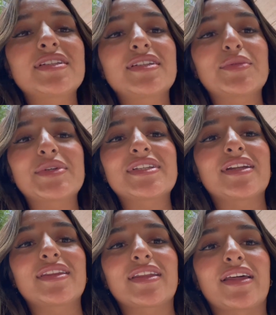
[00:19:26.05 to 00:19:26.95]
It wasn't
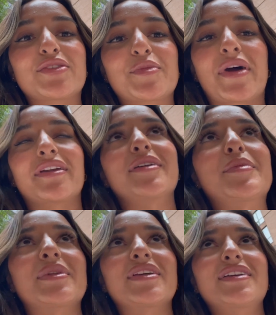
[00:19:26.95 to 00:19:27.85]
anything that dramatic, but
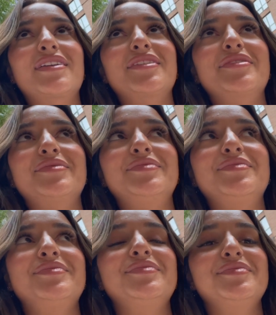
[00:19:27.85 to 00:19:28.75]
like
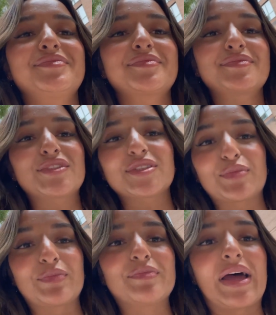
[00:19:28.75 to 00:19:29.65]
just
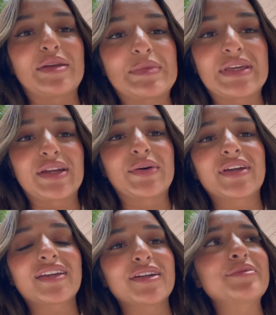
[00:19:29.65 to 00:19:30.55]
men being annoying, you